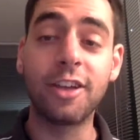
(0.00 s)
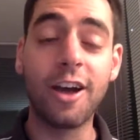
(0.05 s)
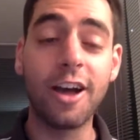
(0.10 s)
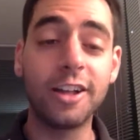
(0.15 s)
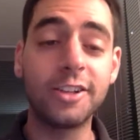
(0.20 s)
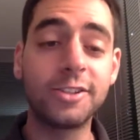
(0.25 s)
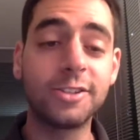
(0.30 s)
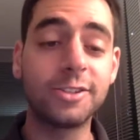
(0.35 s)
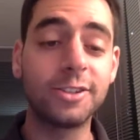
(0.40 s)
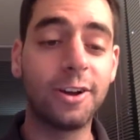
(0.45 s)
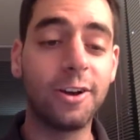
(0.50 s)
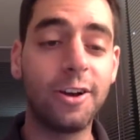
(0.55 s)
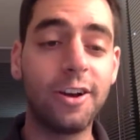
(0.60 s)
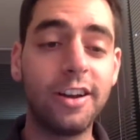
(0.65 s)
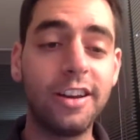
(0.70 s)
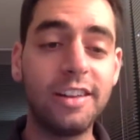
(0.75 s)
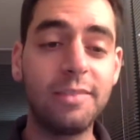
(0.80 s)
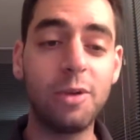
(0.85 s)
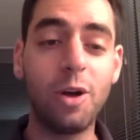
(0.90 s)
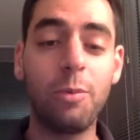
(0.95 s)
thoughts
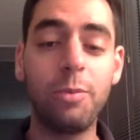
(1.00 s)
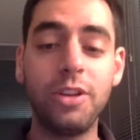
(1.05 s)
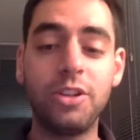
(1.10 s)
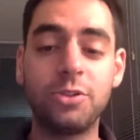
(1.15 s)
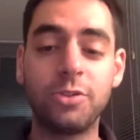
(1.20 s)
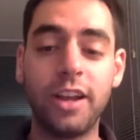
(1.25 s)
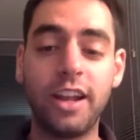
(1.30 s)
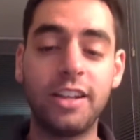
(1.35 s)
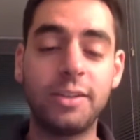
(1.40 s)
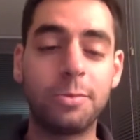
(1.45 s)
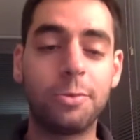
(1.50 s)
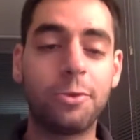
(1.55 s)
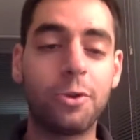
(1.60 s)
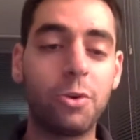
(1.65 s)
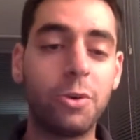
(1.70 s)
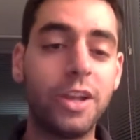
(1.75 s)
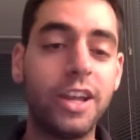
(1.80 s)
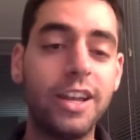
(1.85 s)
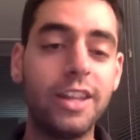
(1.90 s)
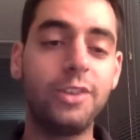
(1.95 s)
on MLB trades before
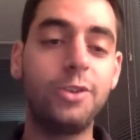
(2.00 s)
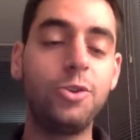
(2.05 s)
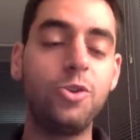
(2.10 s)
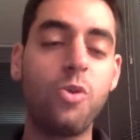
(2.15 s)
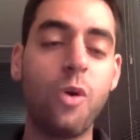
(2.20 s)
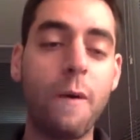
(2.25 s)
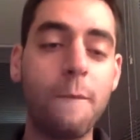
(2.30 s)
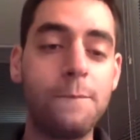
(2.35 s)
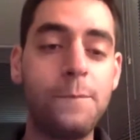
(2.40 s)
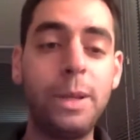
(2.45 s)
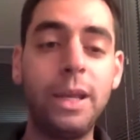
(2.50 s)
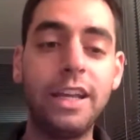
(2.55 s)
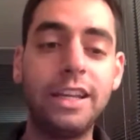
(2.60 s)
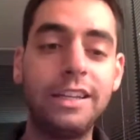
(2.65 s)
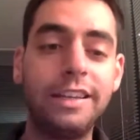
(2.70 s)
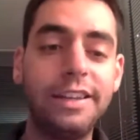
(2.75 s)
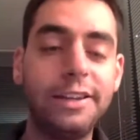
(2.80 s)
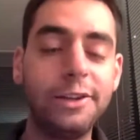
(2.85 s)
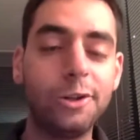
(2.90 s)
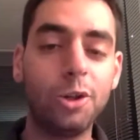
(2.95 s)
we get into big
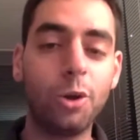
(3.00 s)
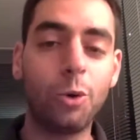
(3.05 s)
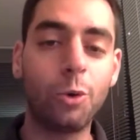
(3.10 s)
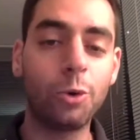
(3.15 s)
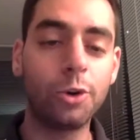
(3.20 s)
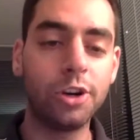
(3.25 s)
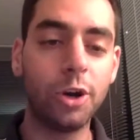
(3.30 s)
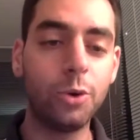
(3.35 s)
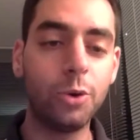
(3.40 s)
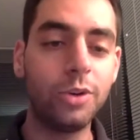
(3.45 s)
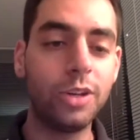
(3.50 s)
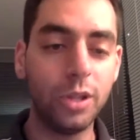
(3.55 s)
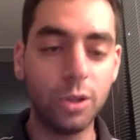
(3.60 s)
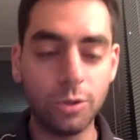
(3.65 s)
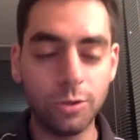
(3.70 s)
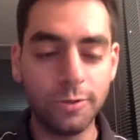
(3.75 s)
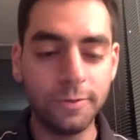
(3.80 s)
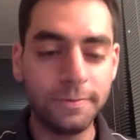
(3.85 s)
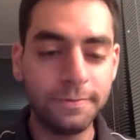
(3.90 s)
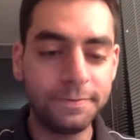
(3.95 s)
deal or no deal?